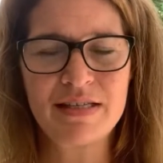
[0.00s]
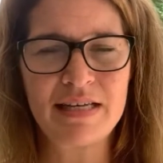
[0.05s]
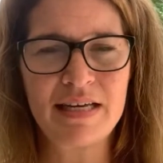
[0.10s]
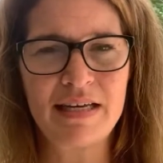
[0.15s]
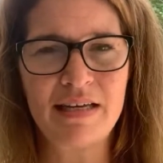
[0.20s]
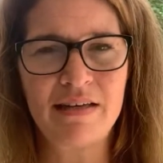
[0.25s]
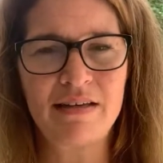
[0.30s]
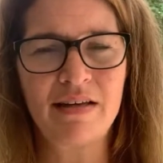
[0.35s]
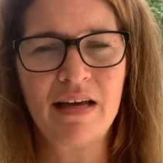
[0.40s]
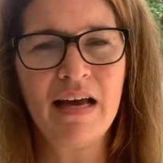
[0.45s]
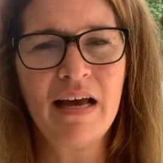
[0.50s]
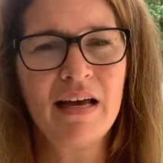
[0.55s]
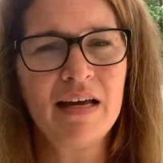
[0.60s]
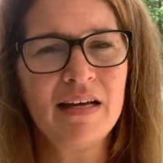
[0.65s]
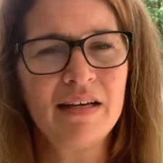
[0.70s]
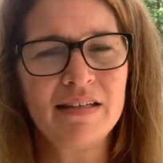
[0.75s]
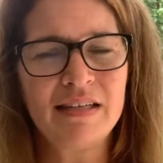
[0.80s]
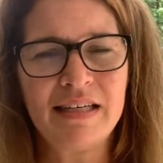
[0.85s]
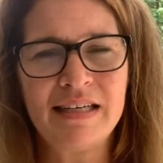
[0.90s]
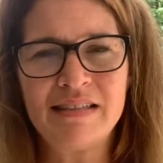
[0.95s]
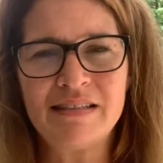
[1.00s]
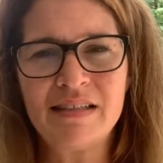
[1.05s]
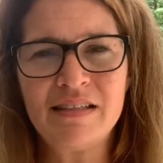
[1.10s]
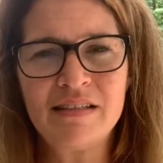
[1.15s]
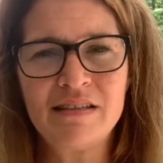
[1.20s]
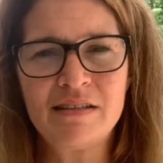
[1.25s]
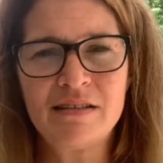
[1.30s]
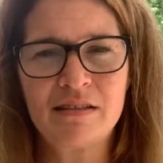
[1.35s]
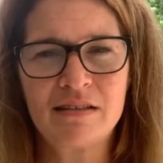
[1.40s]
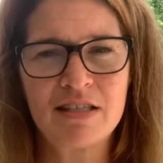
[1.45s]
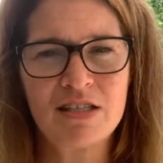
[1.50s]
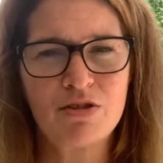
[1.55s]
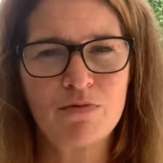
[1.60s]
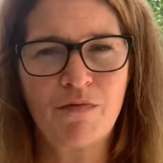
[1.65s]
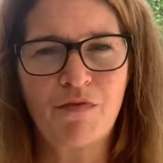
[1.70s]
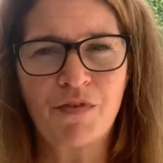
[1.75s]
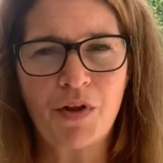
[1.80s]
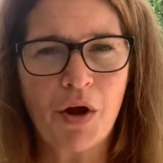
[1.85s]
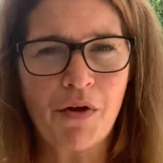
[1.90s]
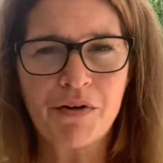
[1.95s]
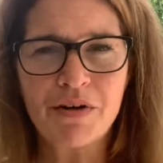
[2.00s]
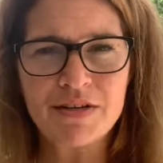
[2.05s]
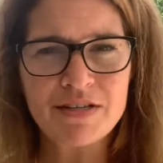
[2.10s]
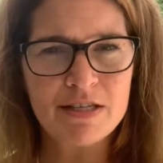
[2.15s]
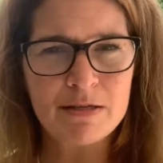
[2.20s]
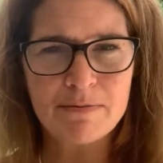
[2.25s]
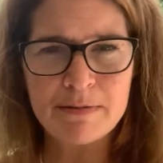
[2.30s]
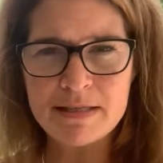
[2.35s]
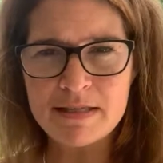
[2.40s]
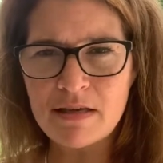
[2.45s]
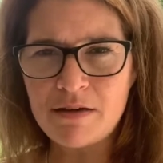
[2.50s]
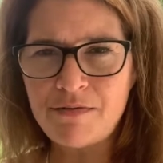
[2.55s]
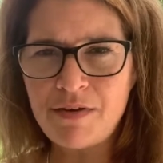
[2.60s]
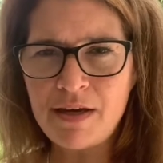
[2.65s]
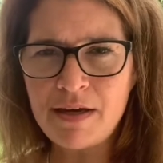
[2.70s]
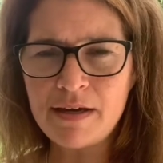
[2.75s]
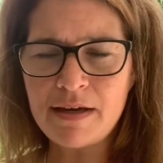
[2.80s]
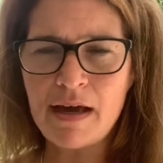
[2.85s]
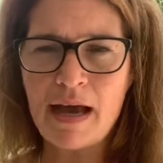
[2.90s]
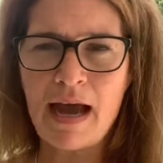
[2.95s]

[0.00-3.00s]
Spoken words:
He isn't Florida specific,